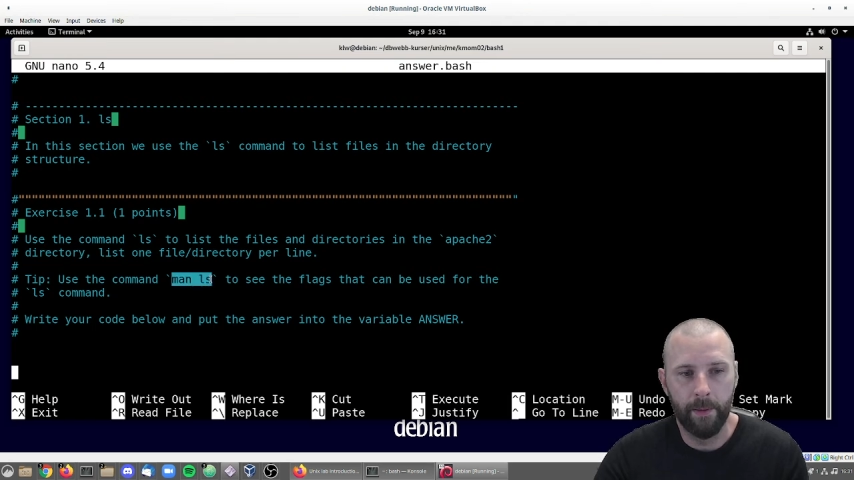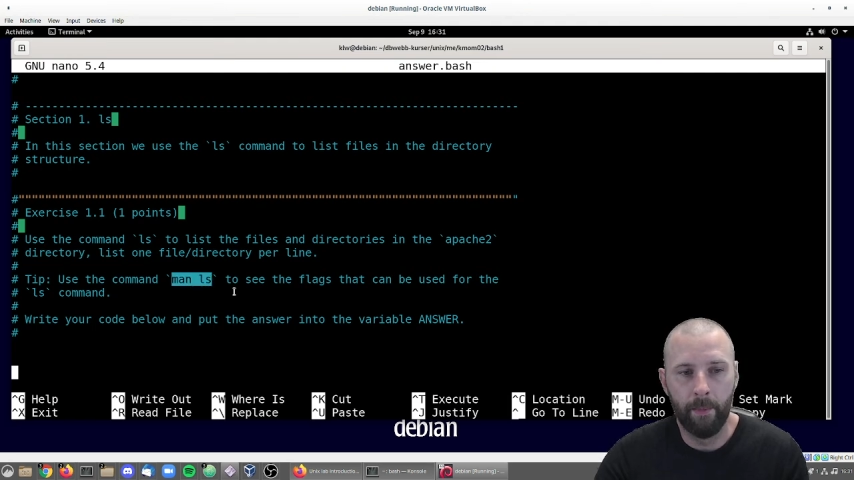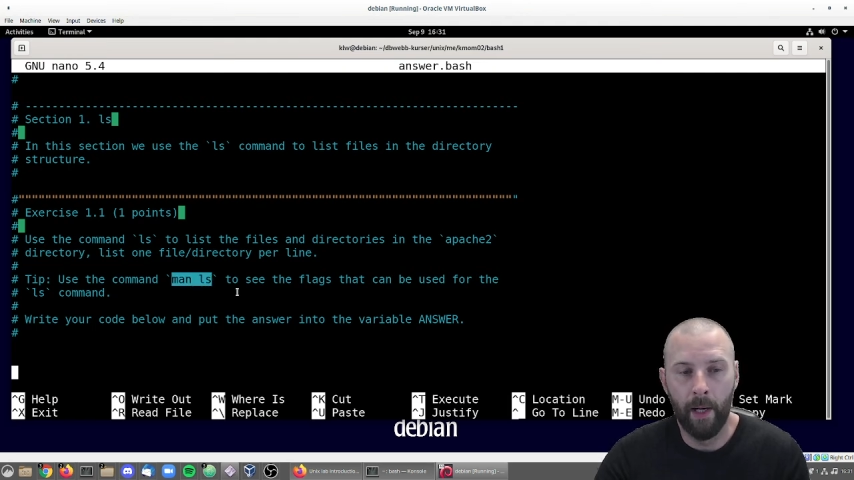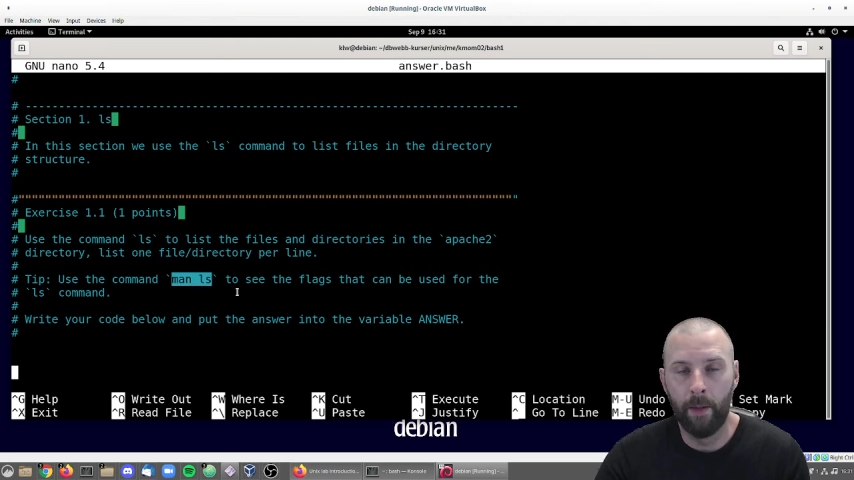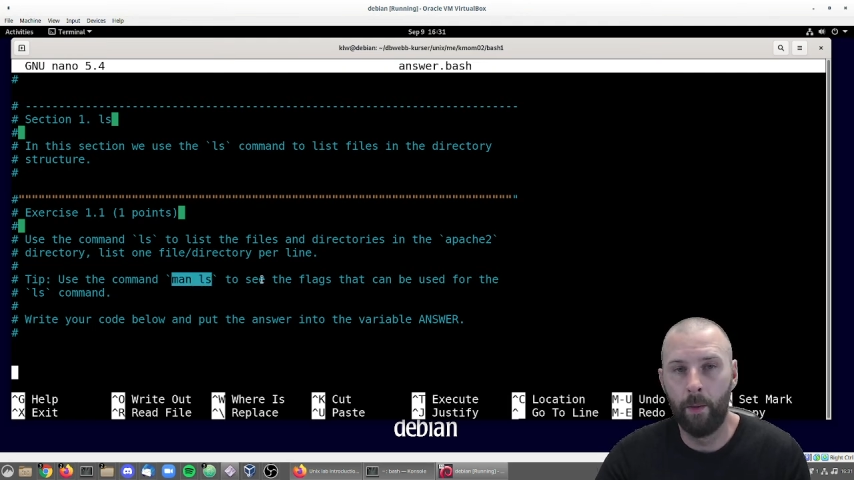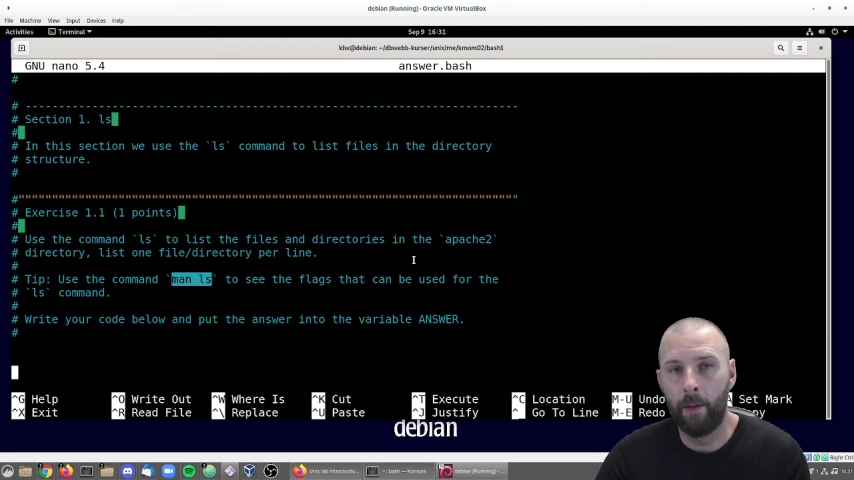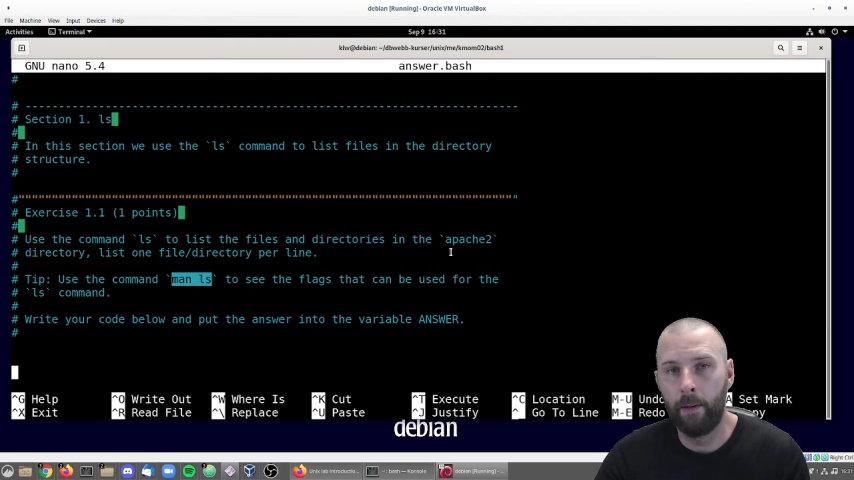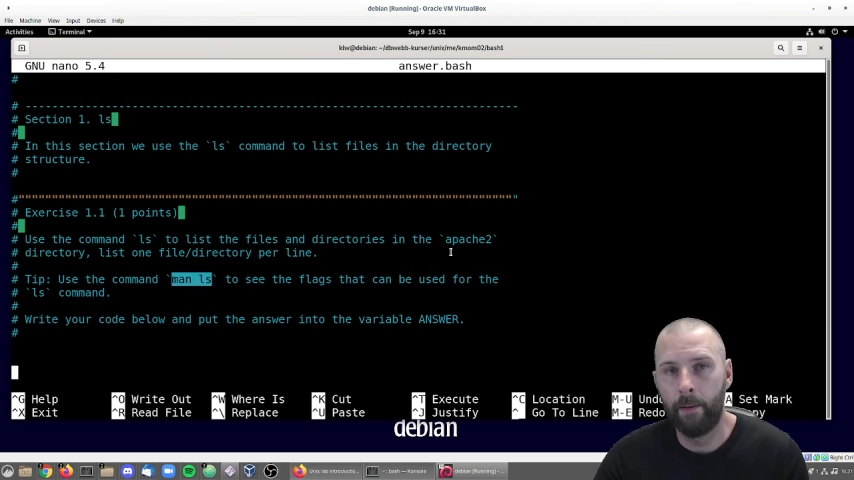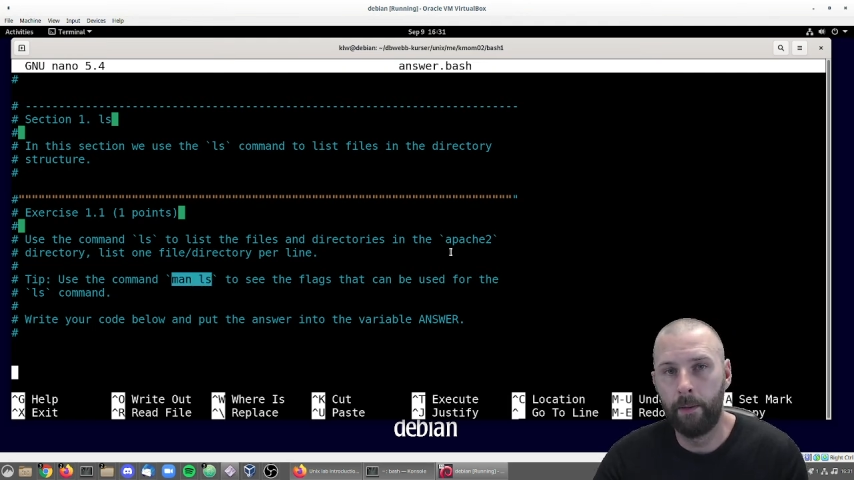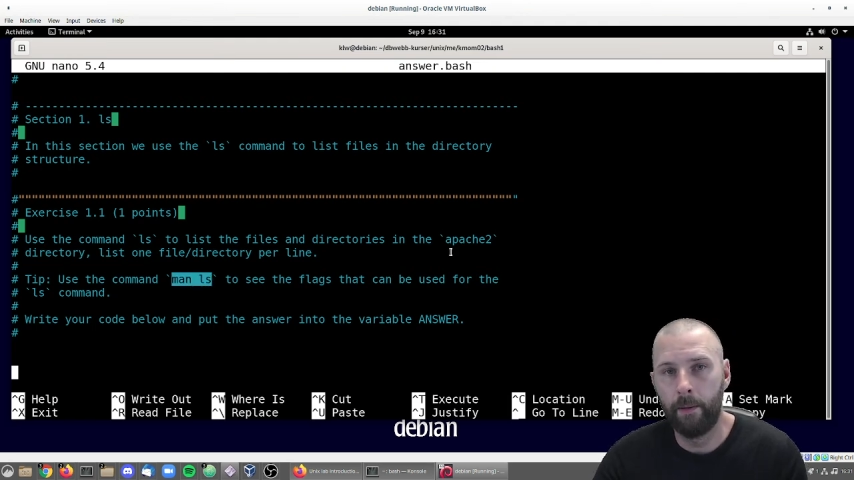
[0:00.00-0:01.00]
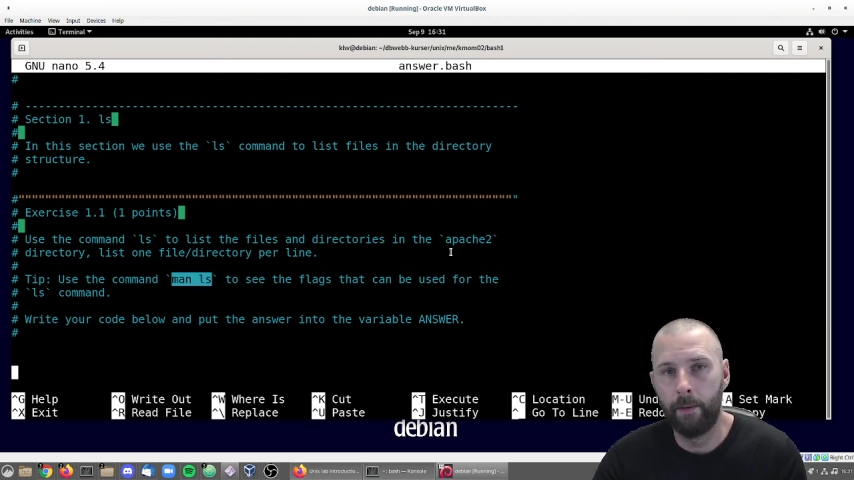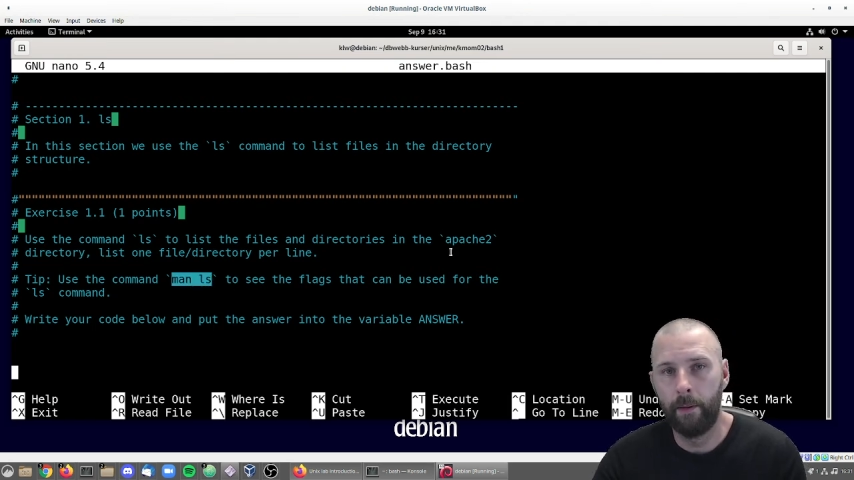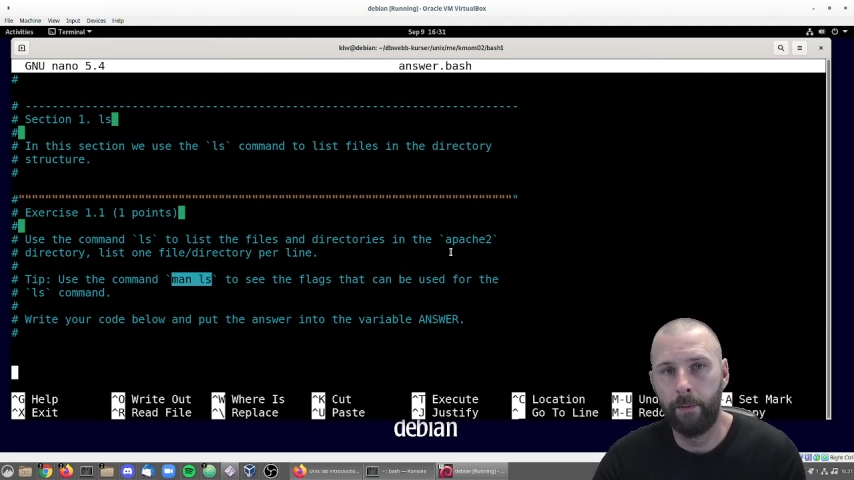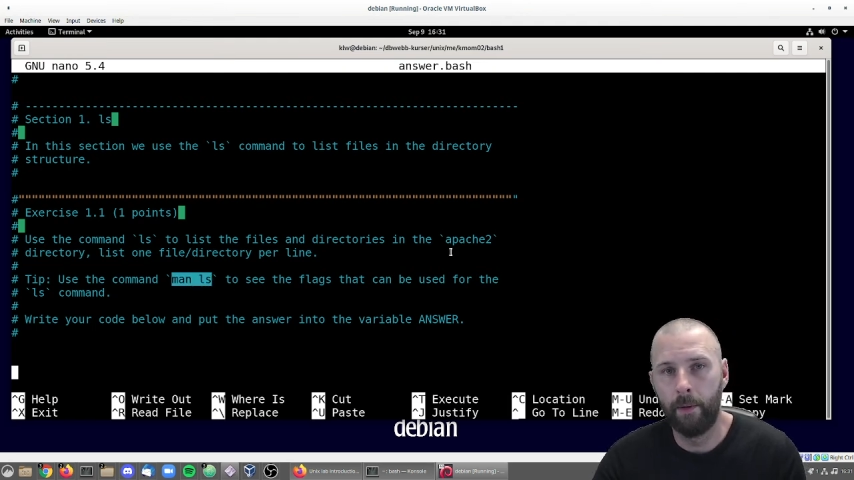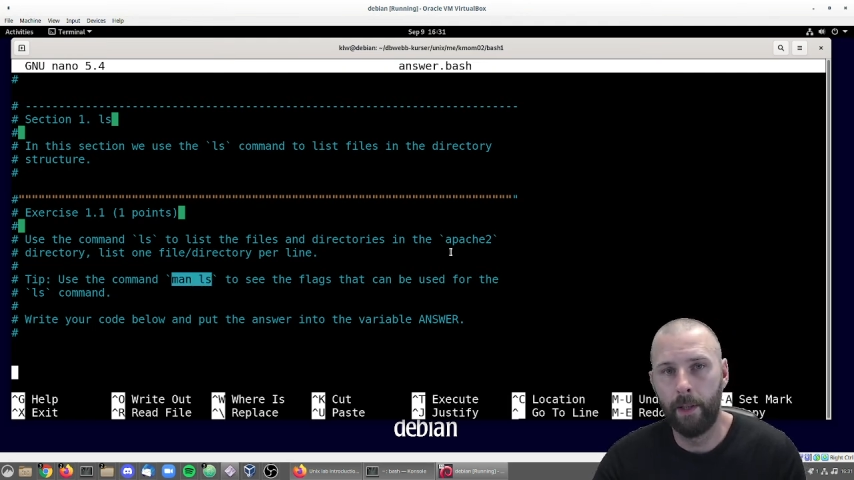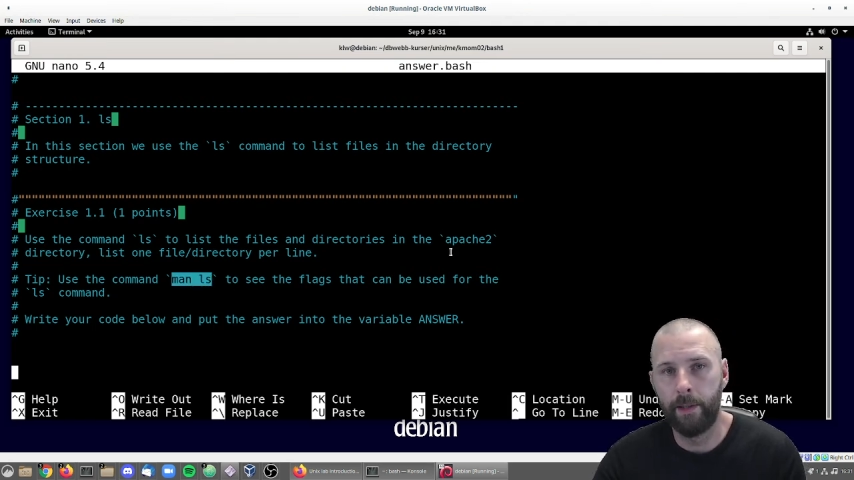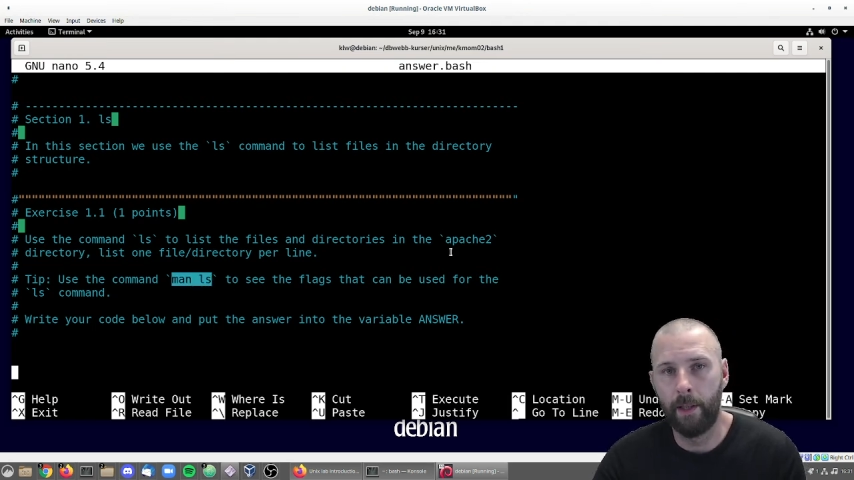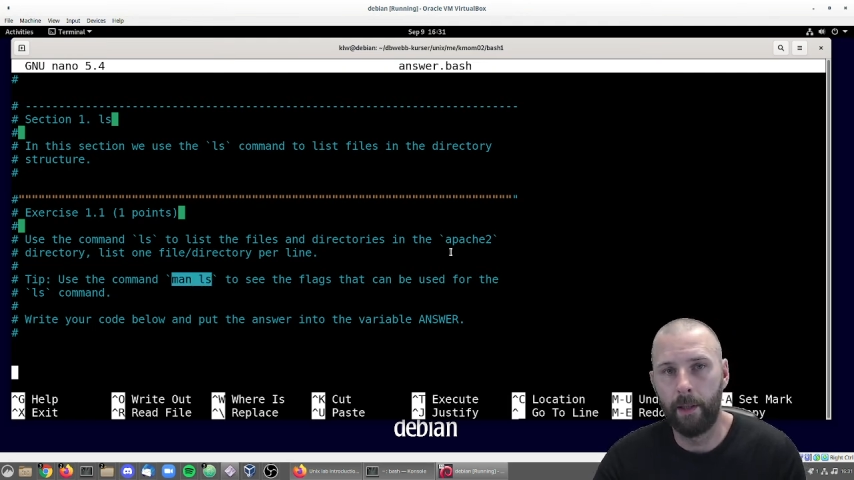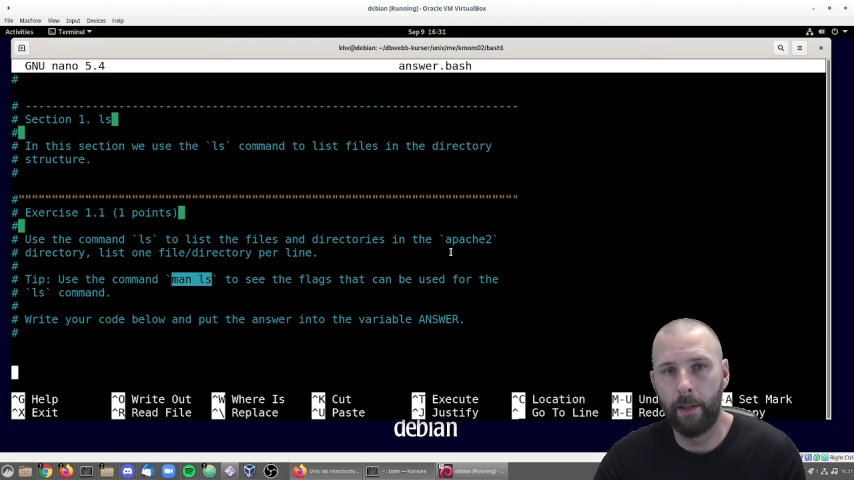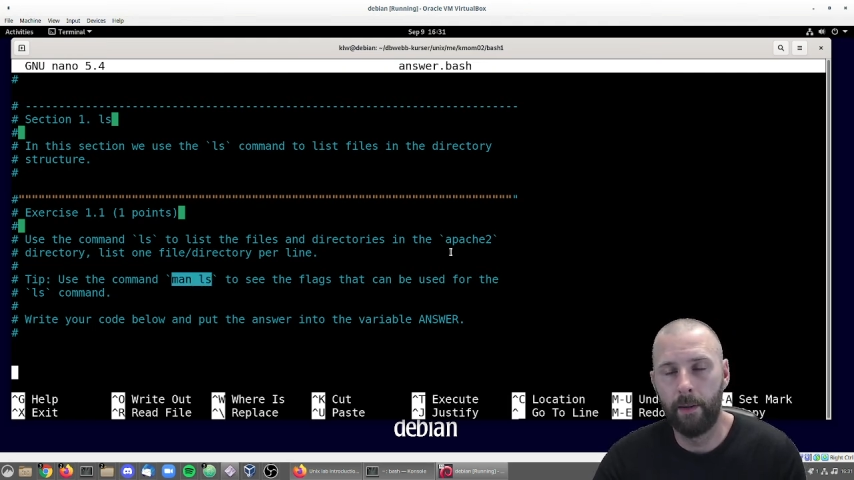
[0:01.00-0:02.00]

manual if you get stuck.